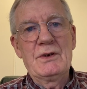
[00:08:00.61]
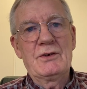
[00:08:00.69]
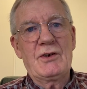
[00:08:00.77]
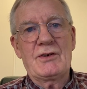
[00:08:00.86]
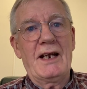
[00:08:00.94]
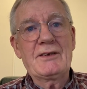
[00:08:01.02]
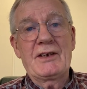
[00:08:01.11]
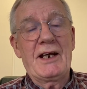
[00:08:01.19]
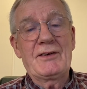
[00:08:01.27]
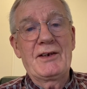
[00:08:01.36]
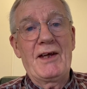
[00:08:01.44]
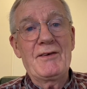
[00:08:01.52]
just like to
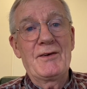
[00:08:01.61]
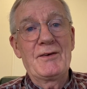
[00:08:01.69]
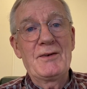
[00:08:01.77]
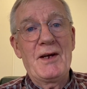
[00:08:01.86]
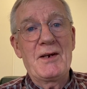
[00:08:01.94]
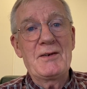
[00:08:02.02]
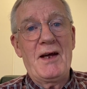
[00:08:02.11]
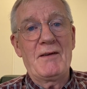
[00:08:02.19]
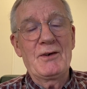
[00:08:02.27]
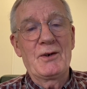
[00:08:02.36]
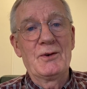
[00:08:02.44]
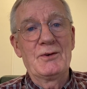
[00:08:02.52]
get together and
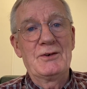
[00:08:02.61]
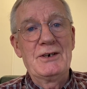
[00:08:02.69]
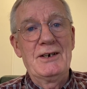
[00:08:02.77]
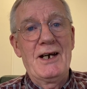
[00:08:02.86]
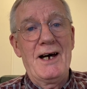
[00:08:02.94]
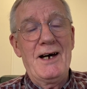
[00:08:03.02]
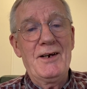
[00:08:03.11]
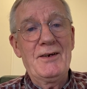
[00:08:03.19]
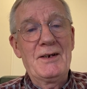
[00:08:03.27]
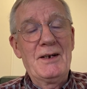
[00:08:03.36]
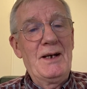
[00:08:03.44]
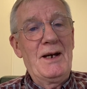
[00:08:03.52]
have a good yarn,